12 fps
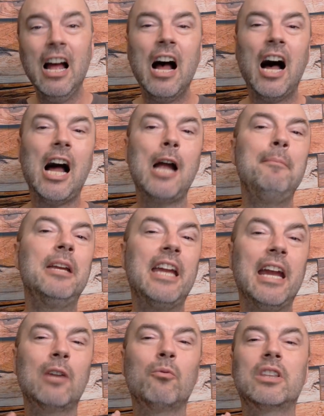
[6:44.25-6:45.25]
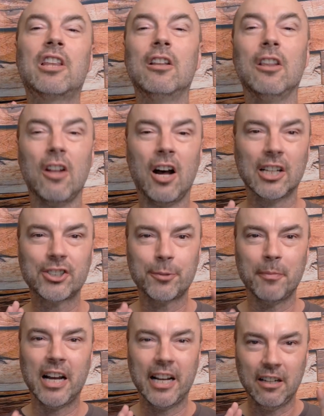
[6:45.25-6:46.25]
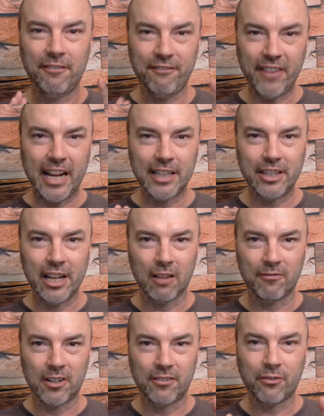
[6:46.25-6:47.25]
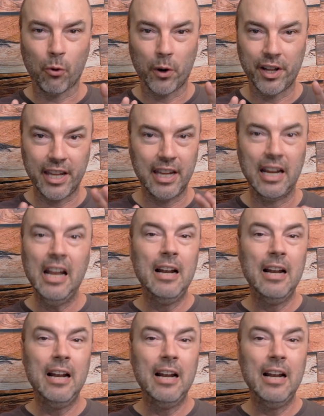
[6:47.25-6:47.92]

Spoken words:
I began with the Lost Mine of Phandelver for the